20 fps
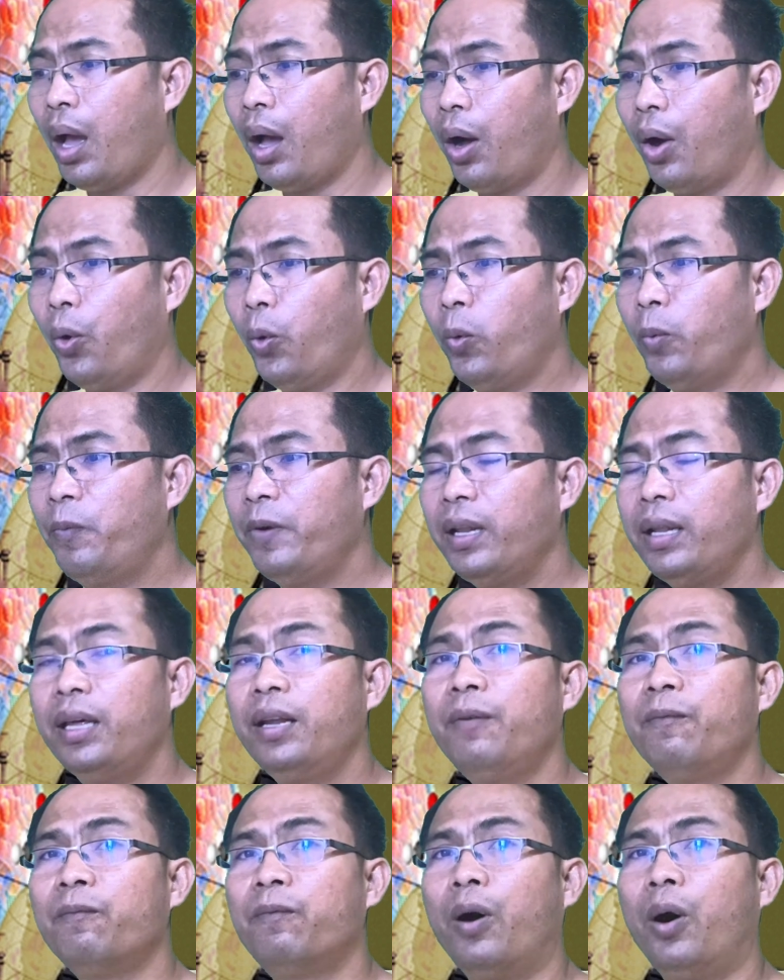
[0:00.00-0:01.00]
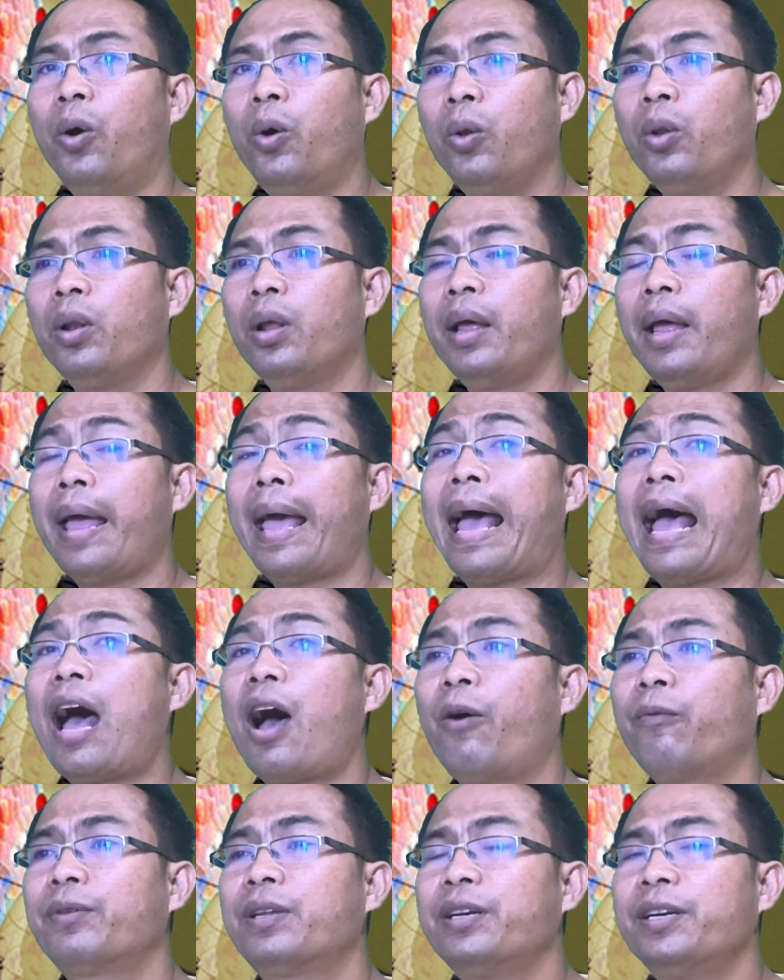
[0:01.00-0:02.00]
who will involve,
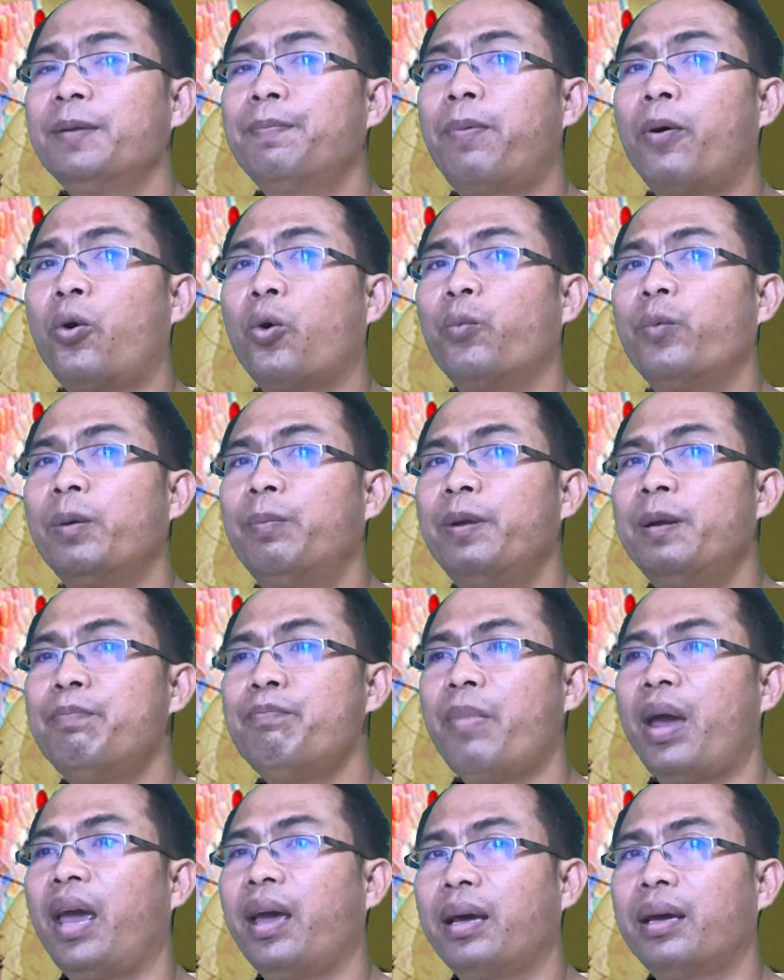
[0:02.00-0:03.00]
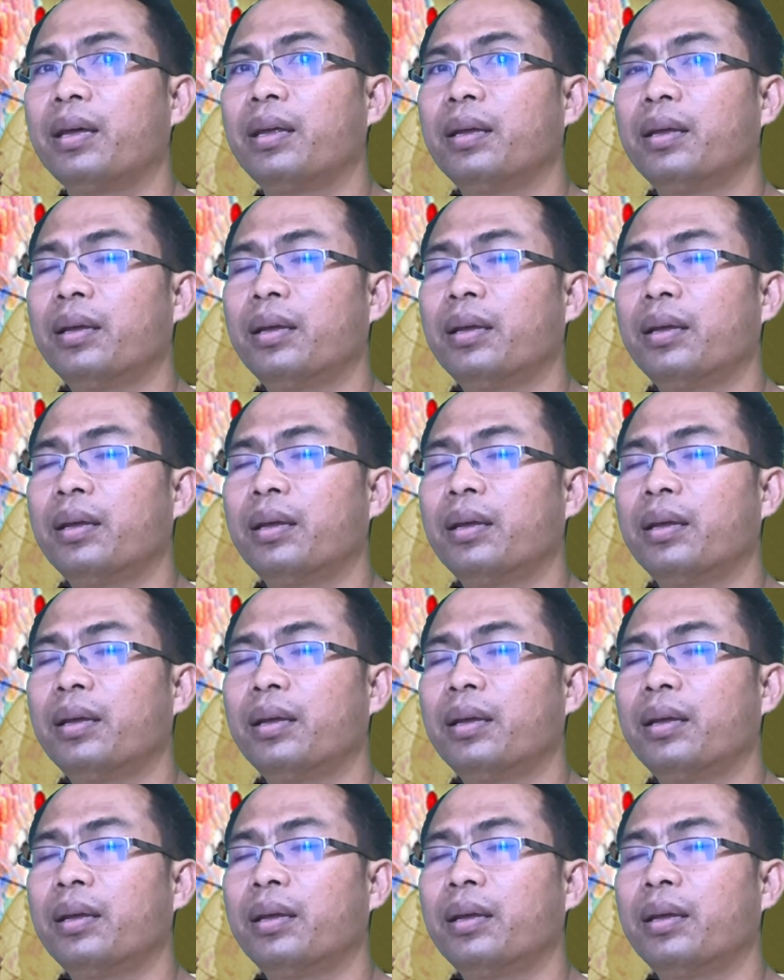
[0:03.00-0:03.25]
how the report will be made,